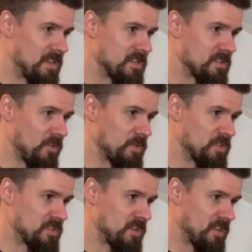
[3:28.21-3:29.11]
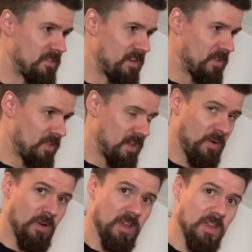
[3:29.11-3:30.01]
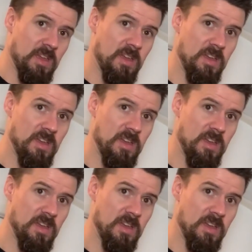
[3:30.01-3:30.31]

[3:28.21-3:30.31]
So if we just turn that around that way,